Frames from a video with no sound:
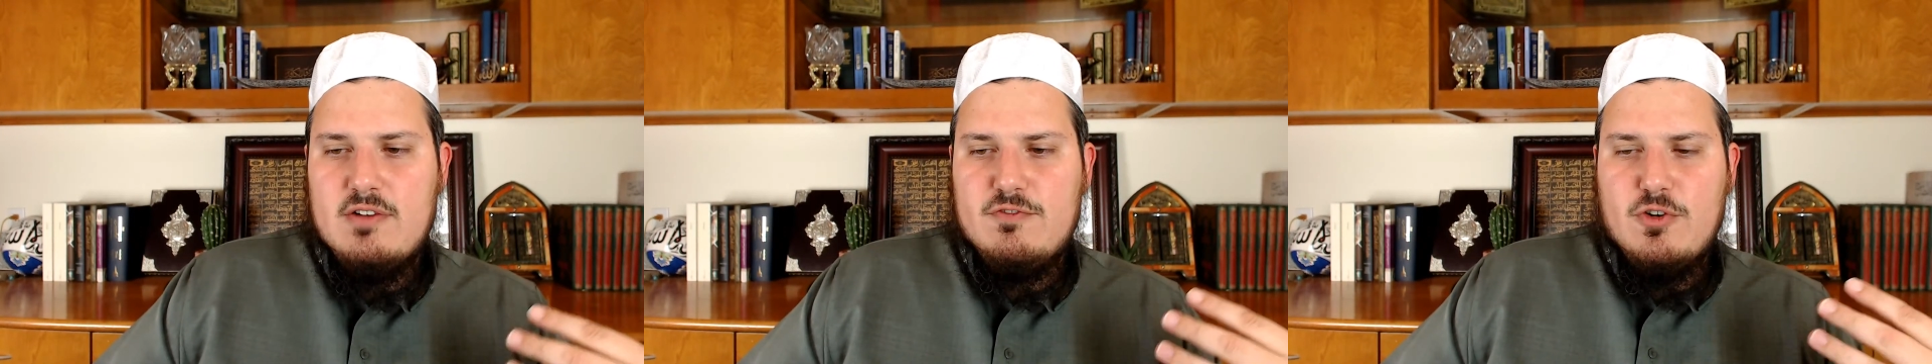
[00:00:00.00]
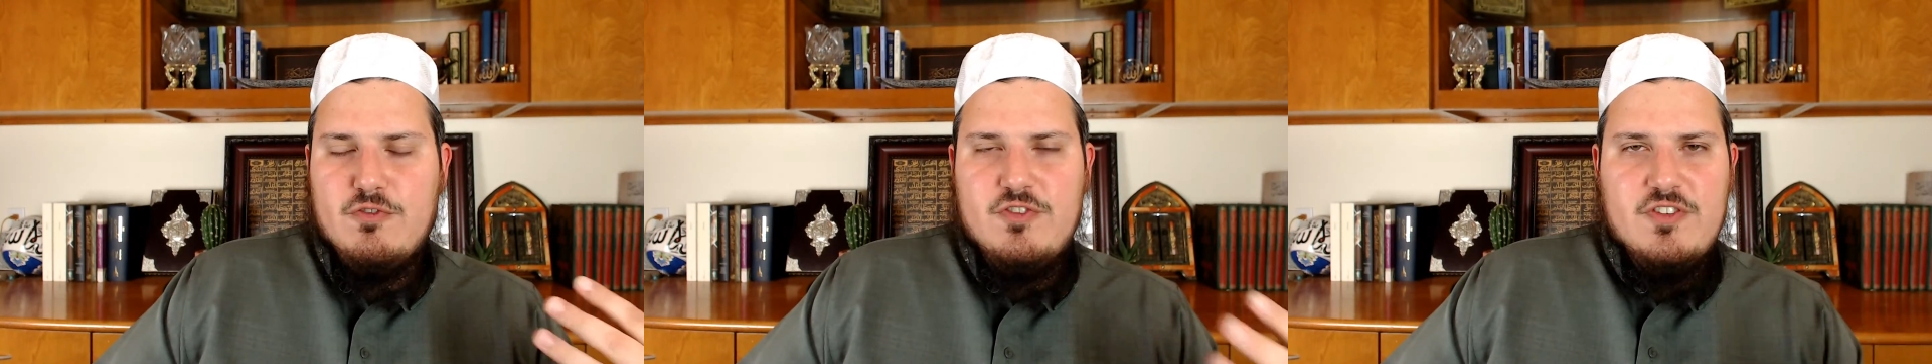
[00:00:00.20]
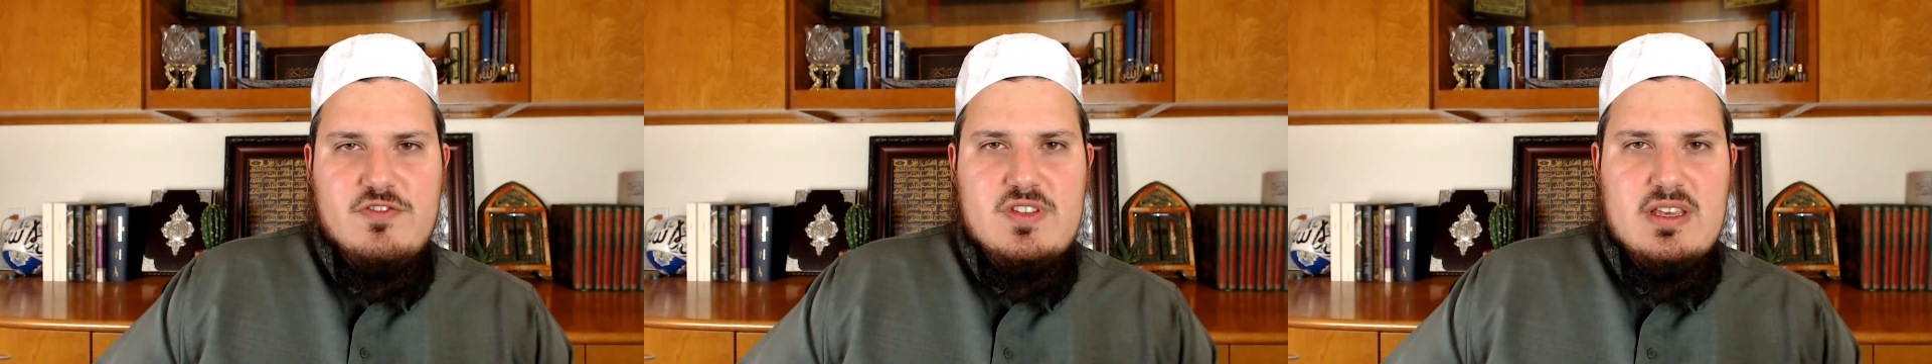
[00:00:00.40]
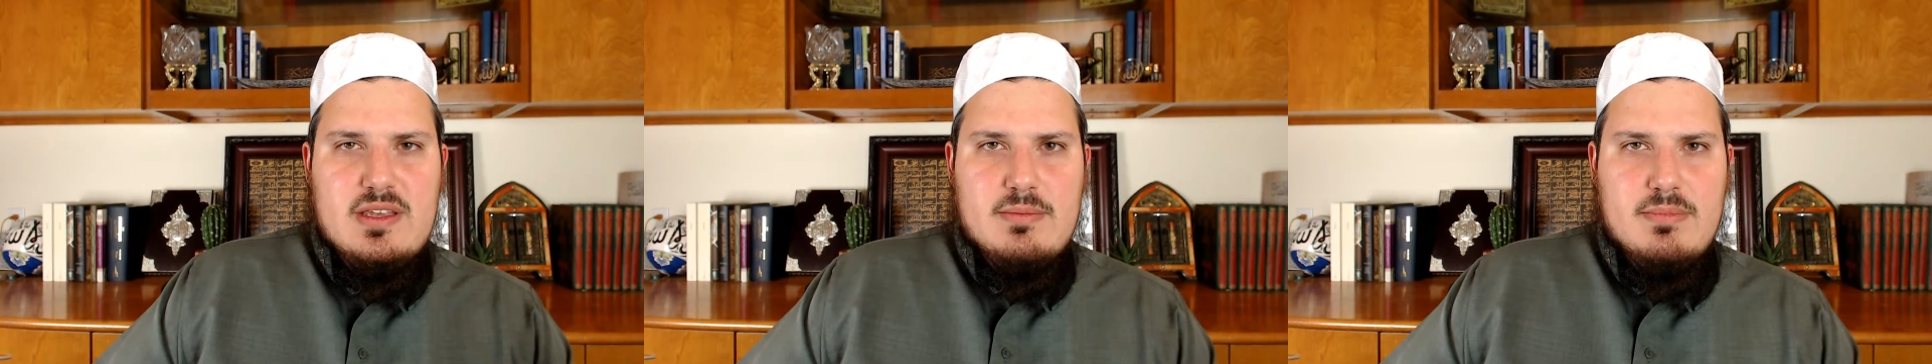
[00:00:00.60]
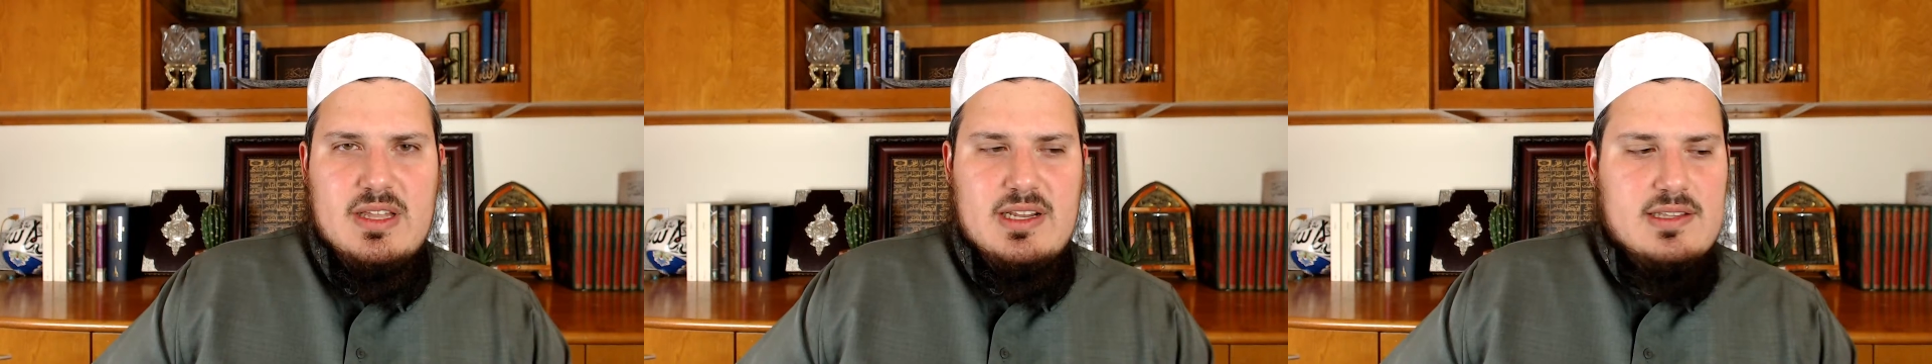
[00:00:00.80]
for
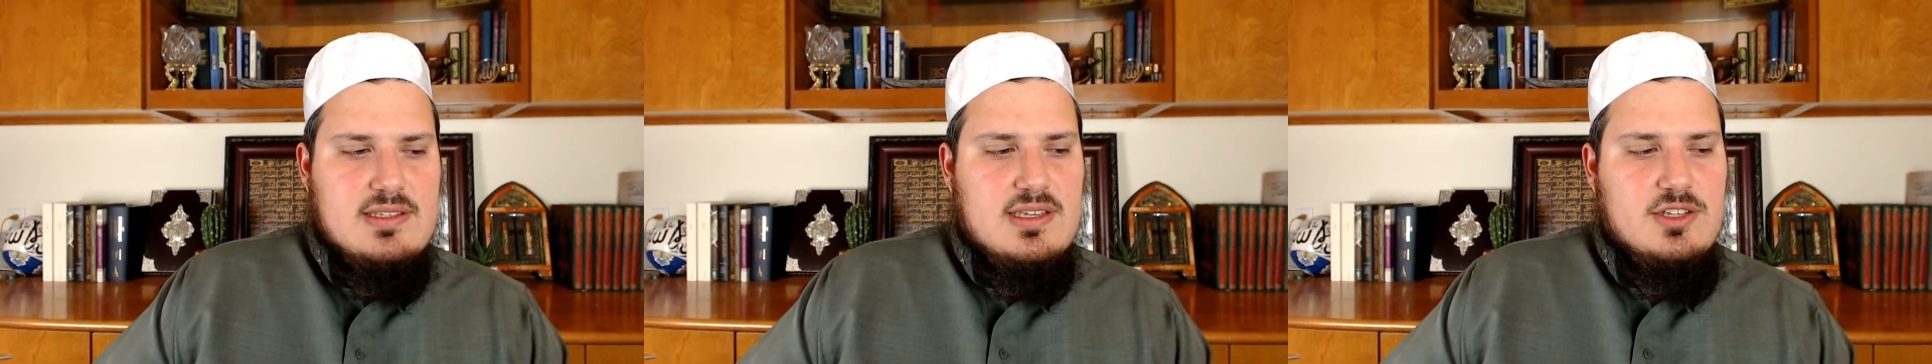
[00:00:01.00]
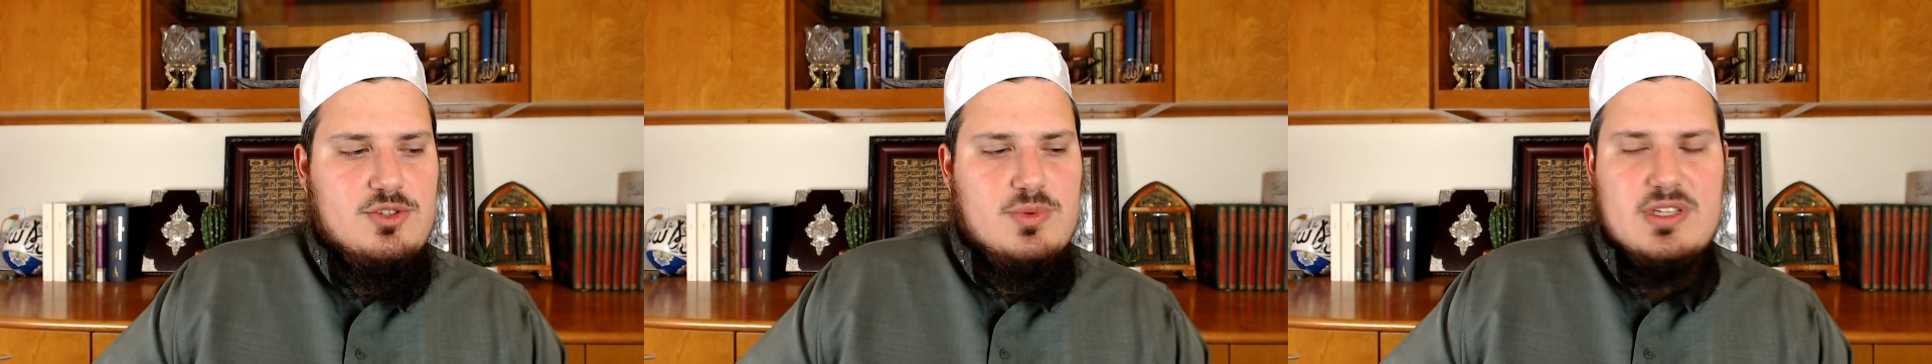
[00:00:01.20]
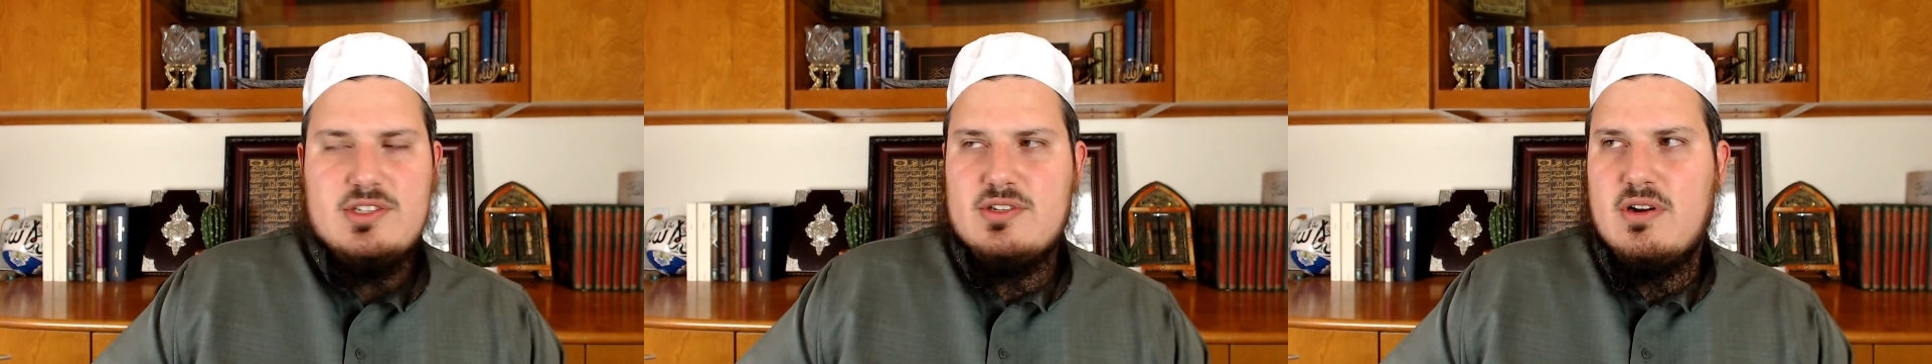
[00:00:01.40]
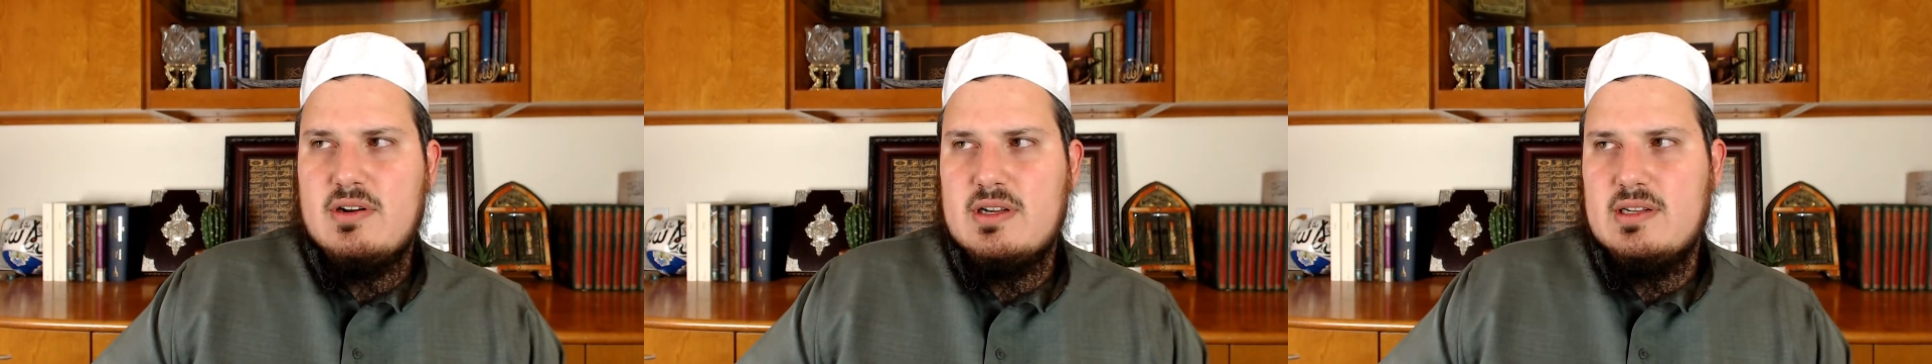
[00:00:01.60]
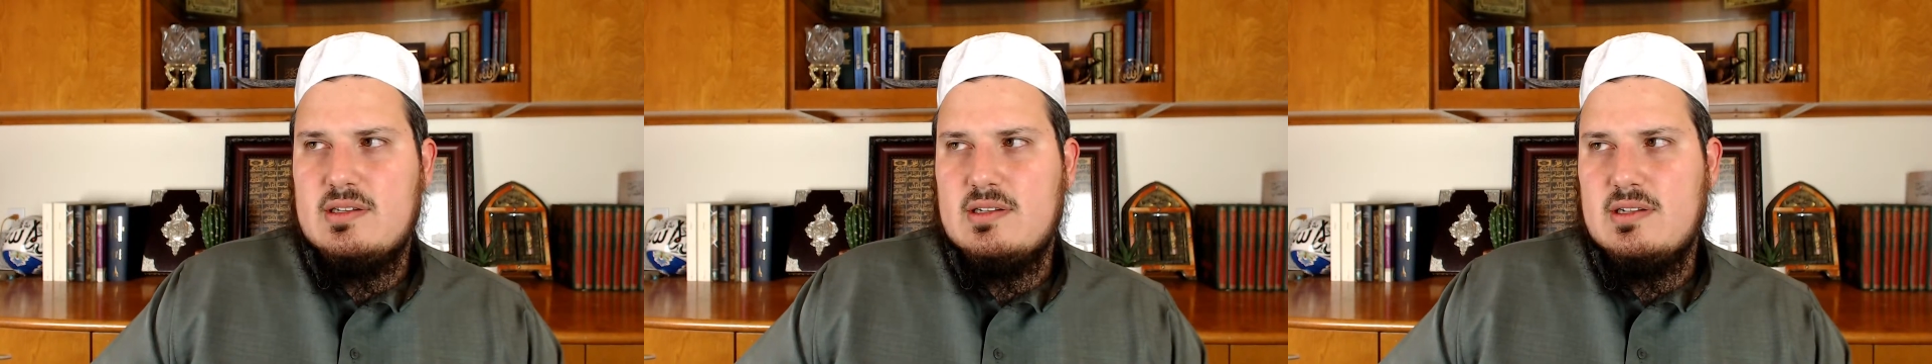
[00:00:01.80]
15 minutes since we
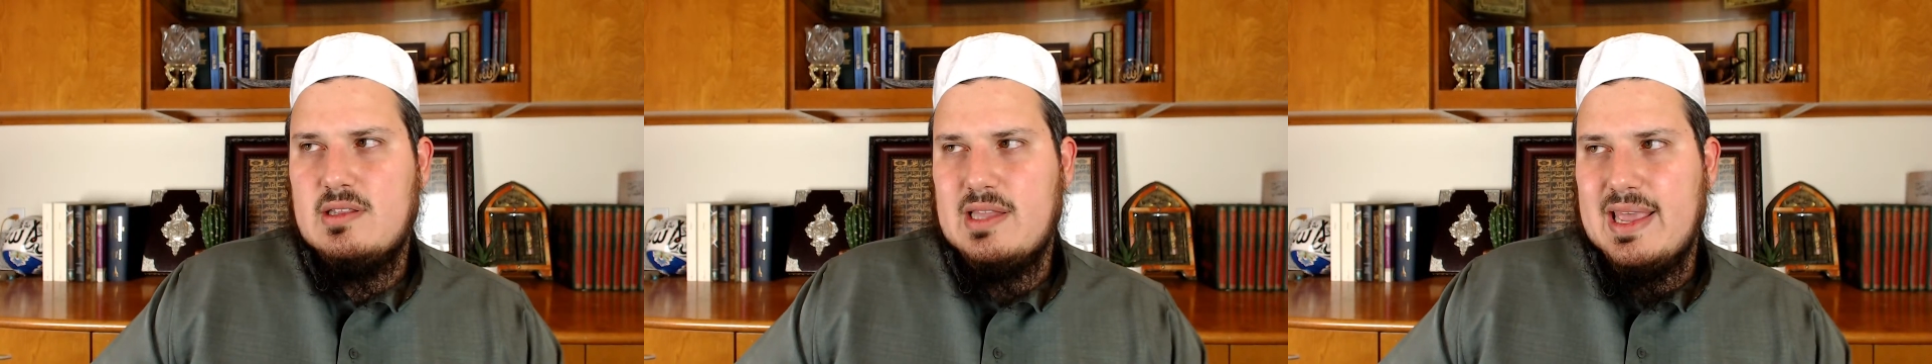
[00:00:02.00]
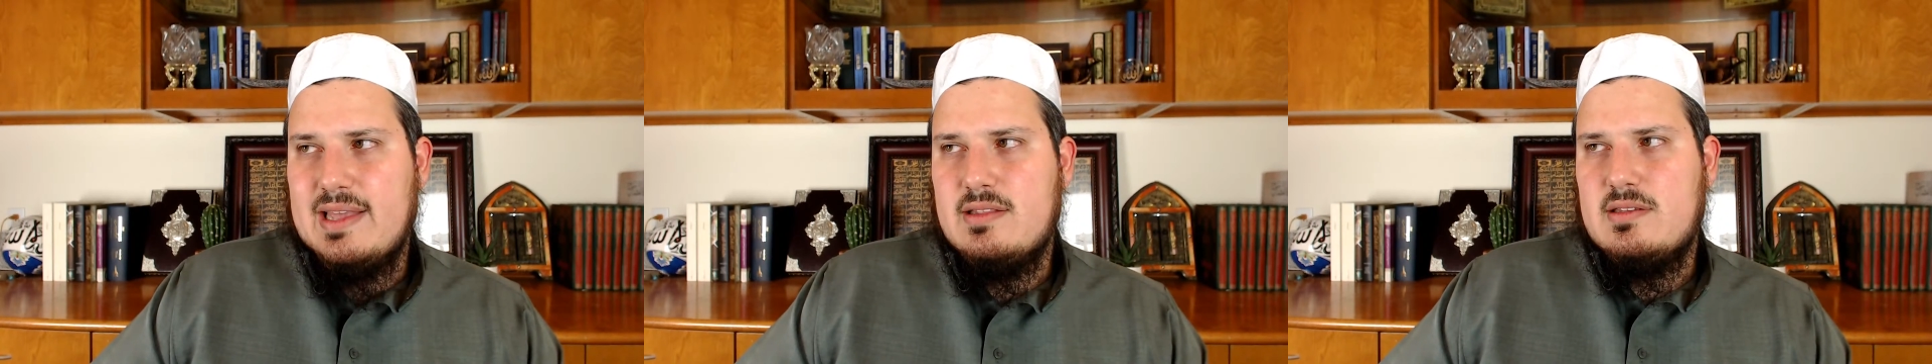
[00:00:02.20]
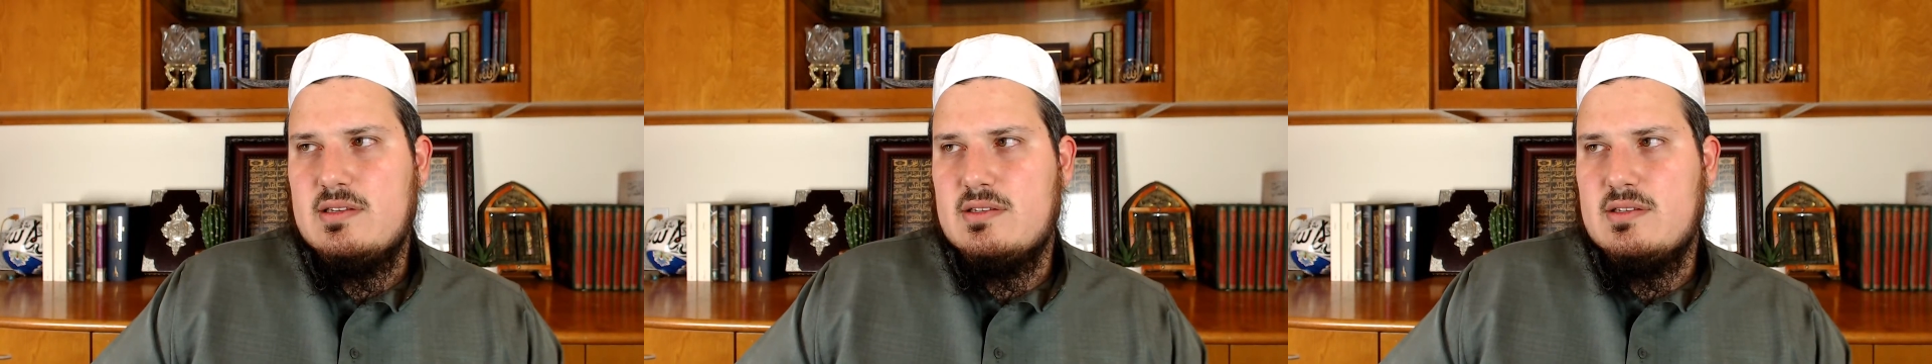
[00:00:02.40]
started late.